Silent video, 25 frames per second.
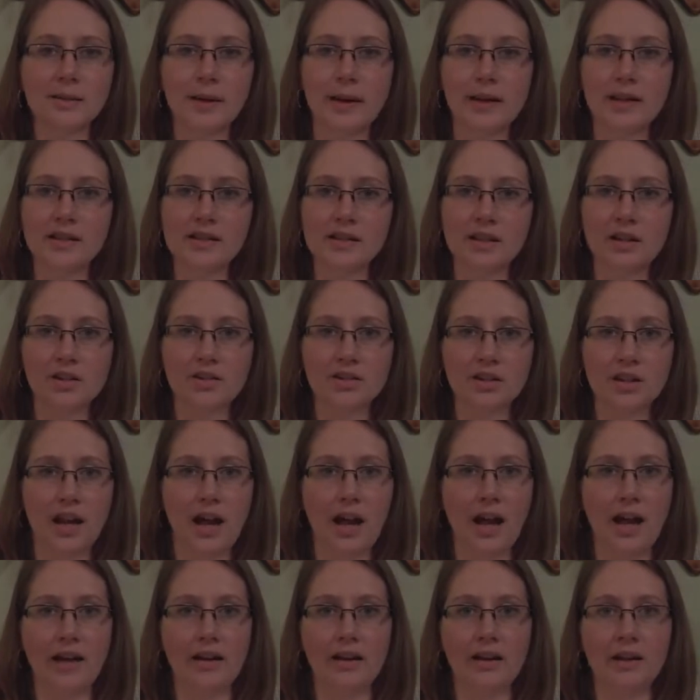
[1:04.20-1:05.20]
about his years in
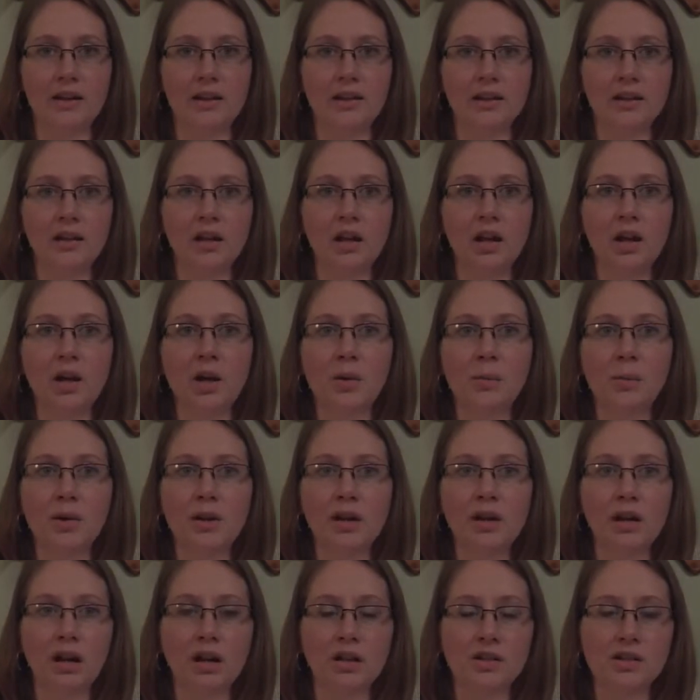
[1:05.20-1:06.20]
hiding, but
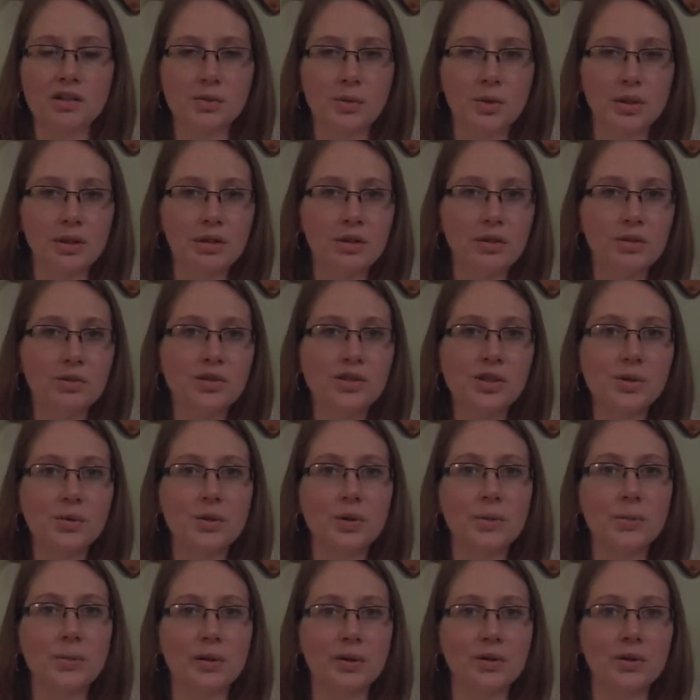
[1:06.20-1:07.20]
he also includes the
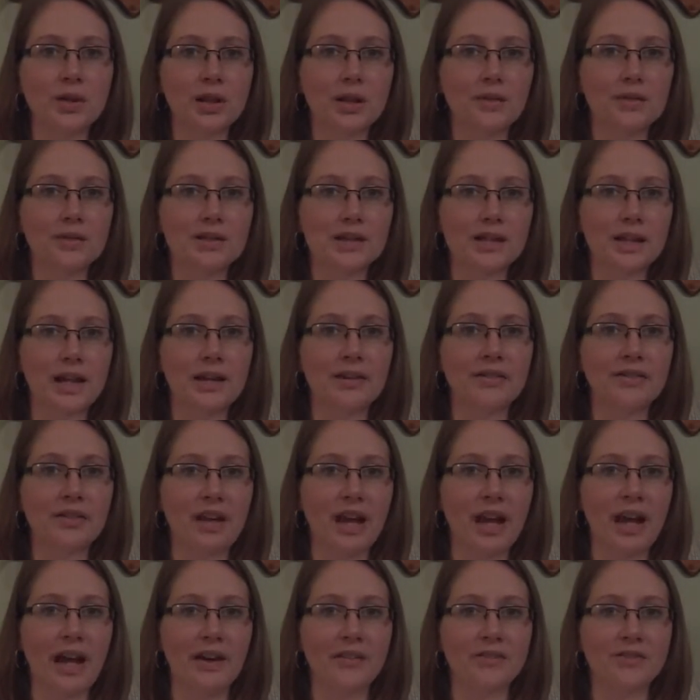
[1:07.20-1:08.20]
rebuilding of his life
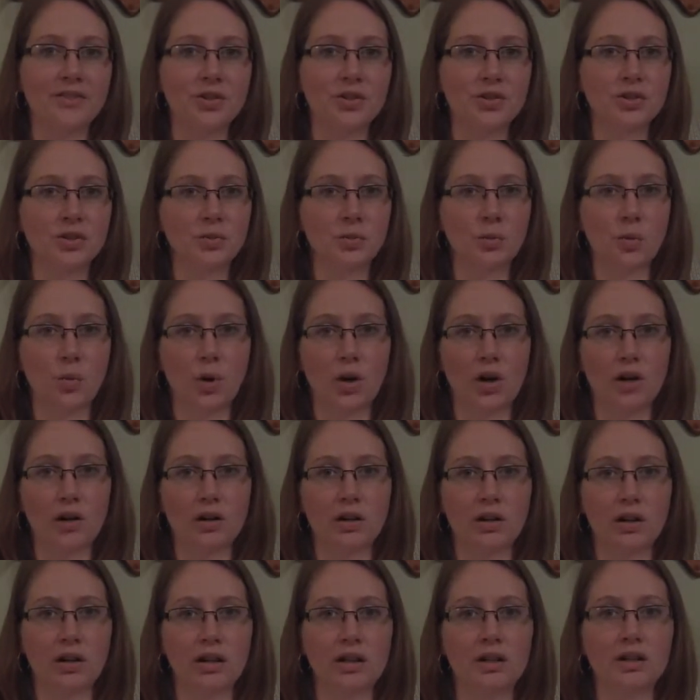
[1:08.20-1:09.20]
after the war,
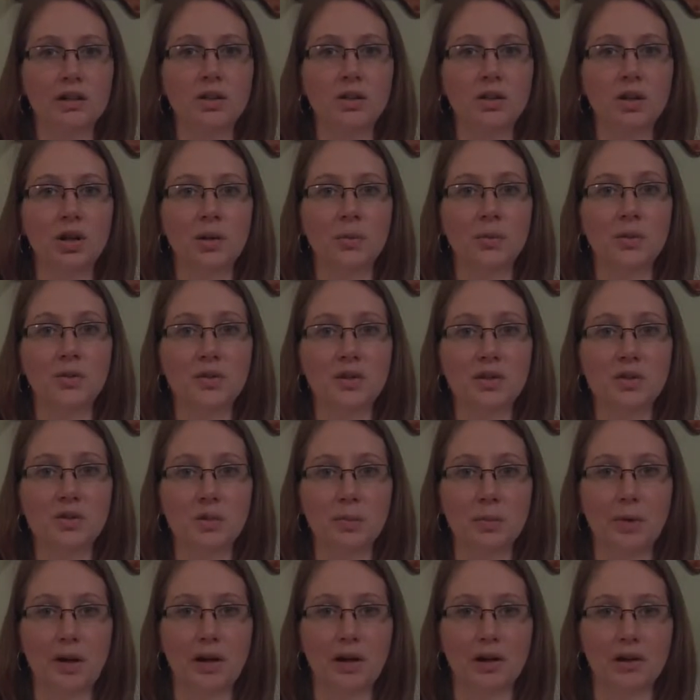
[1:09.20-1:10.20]
including moving to
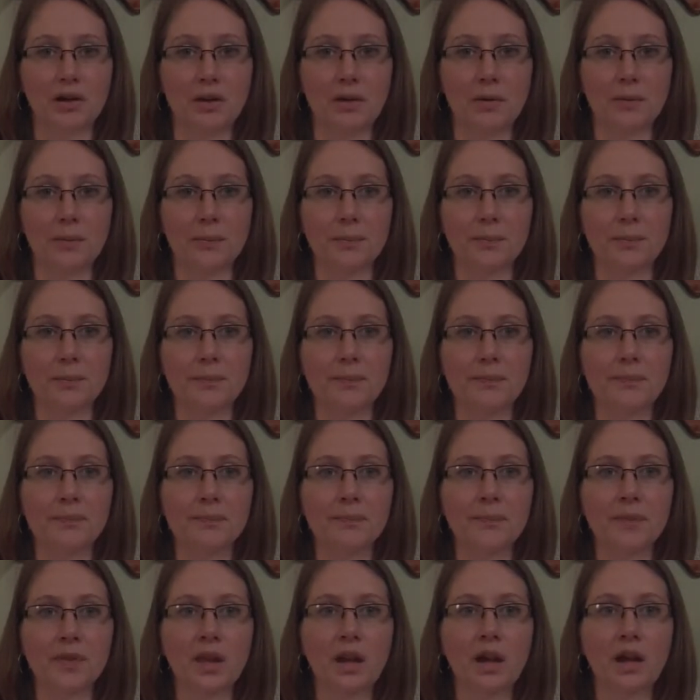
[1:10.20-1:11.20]
America.
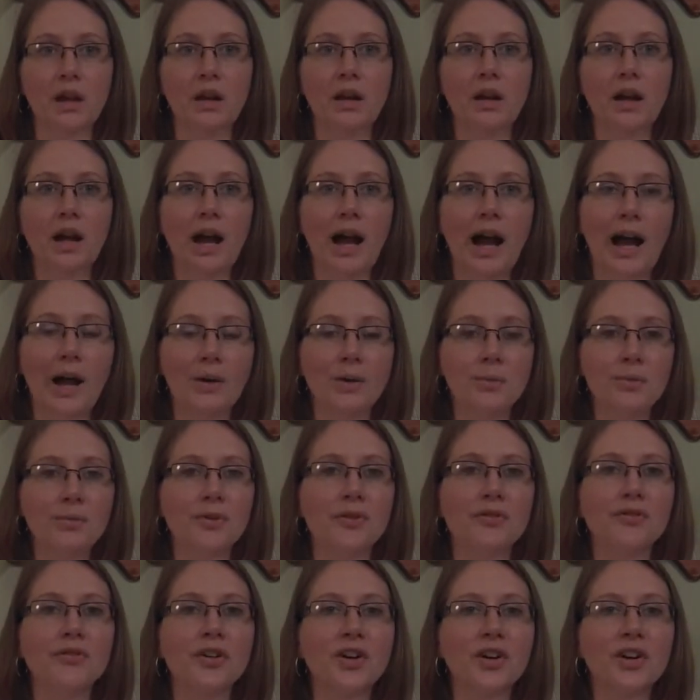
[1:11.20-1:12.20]
I would
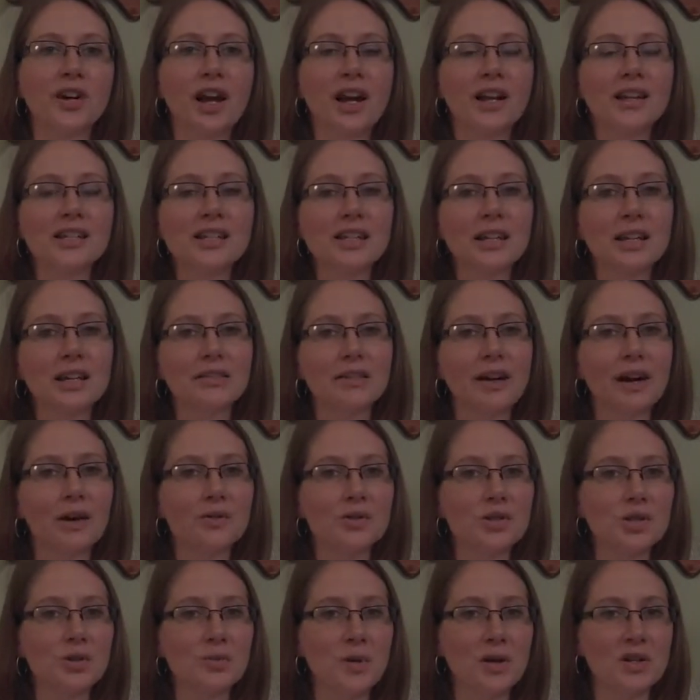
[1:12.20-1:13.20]
prefer not to give
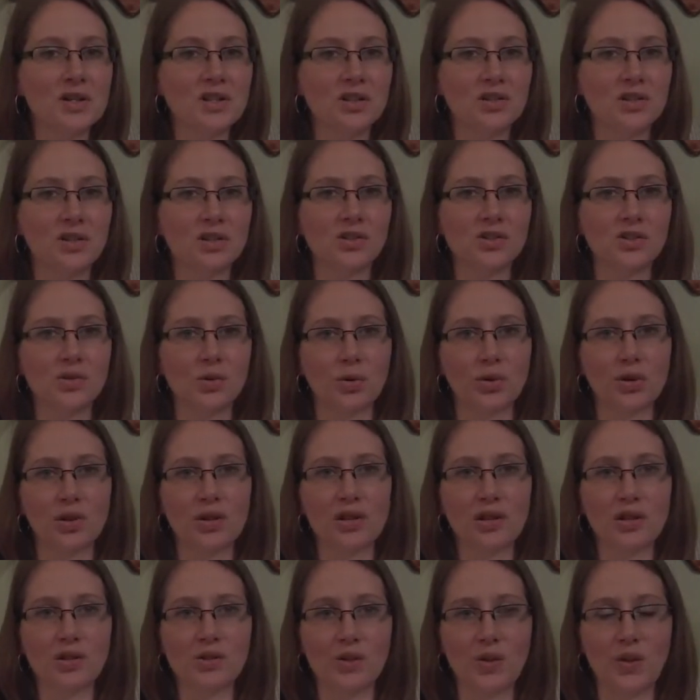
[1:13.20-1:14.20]
out too much of the
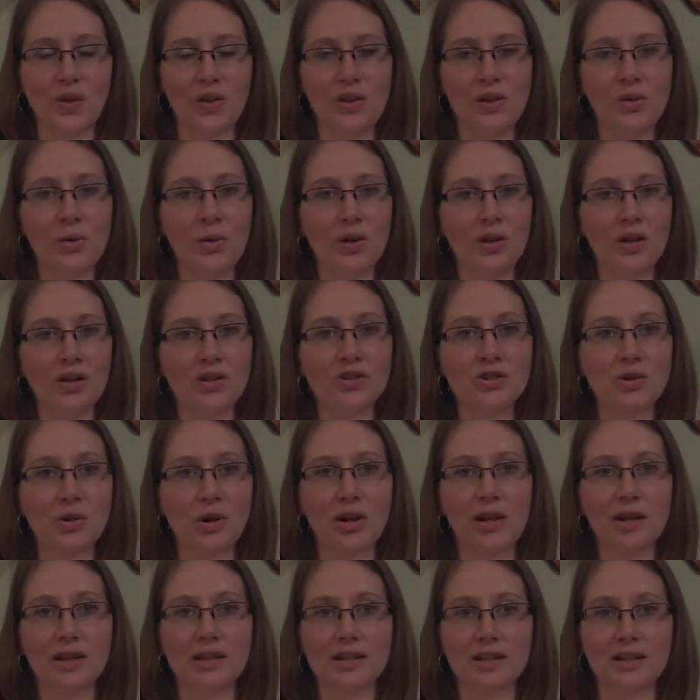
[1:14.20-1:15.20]
story so that you can enjoy
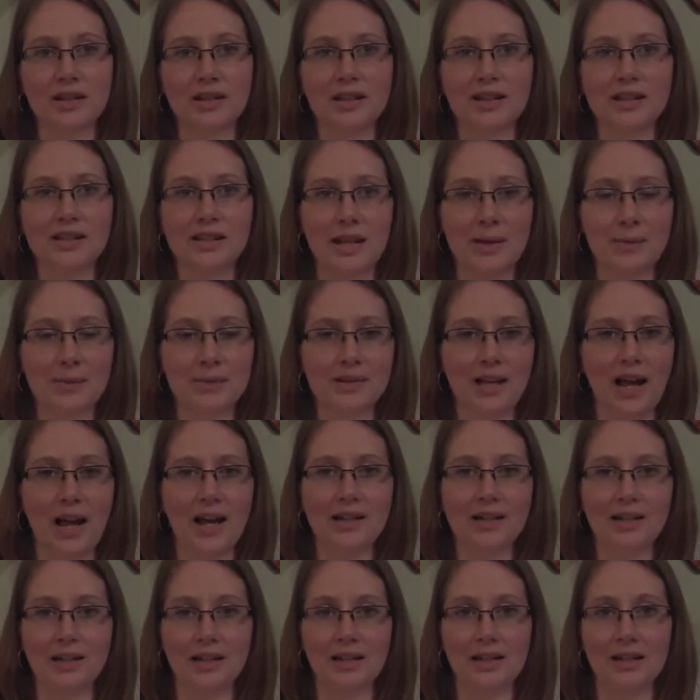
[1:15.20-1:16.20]
it the same as
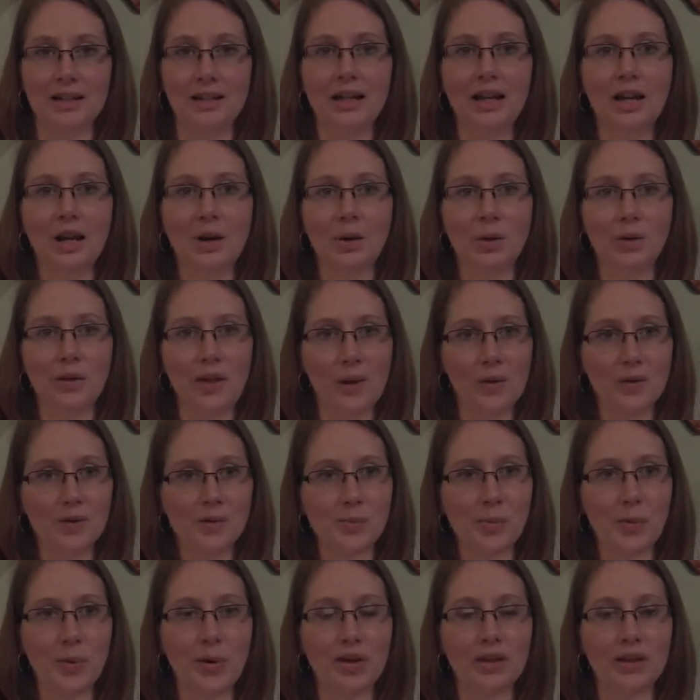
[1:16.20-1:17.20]
I did without
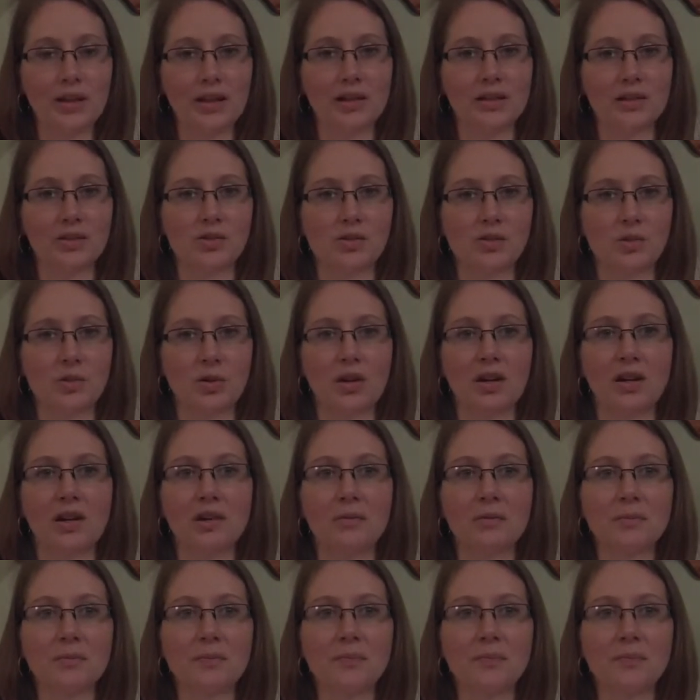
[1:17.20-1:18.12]
spoiling the story.